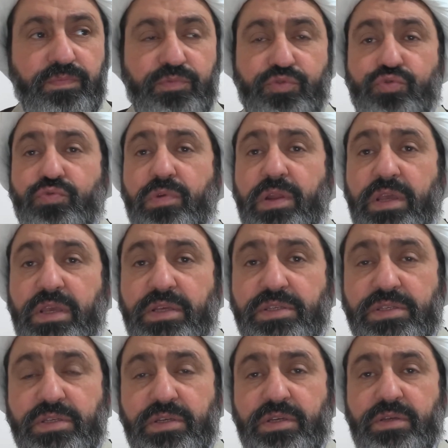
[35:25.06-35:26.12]

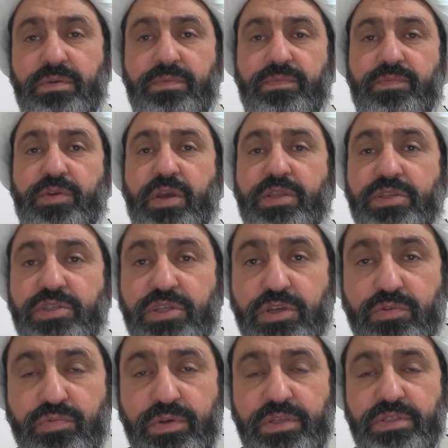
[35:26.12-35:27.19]
rulings,
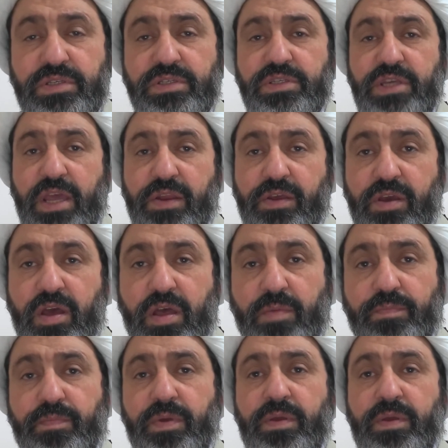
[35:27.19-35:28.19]
consequences can come.